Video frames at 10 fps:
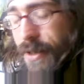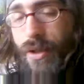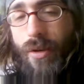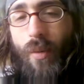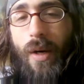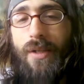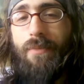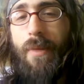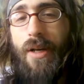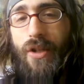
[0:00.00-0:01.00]
as there
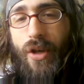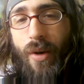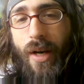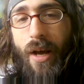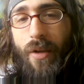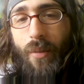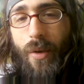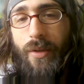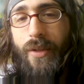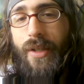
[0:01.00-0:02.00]
wasn't much going on in
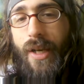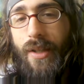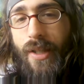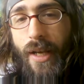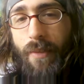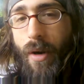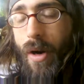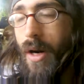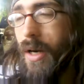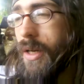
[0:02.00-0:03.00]
the world of duct tape
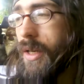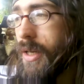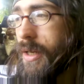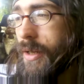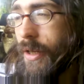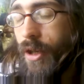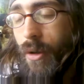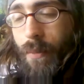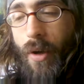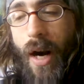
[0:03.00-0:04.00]
art,
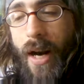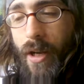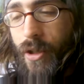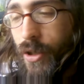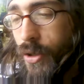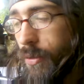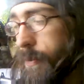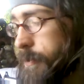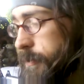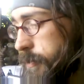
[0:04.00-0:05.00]
prior to.